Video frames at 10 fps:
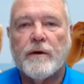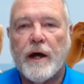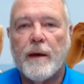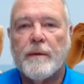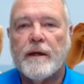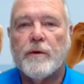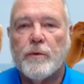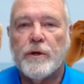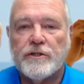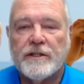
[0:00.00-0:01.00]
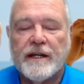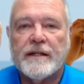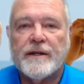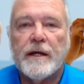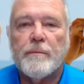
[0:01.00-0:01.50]
topic in real
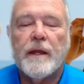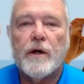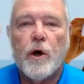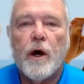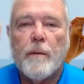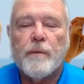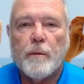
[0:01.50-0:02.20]
estate, give me a call.